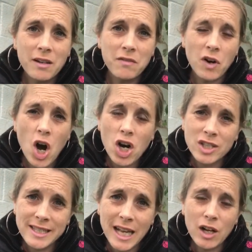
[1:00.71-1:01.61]
for
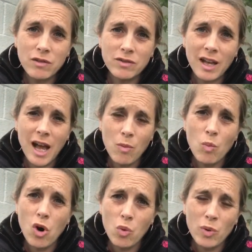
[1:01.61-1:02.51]
ourselves and
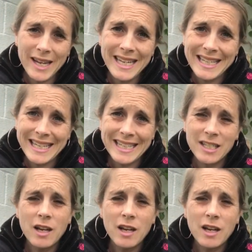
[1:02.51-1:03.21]
what we need,